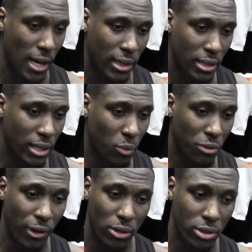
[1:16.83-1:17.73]
I think that
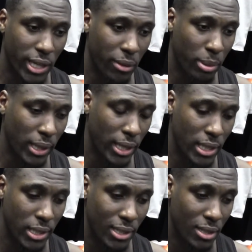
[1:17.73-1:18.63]
we followed the game
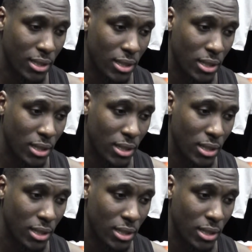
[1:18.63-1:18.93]
plan, and I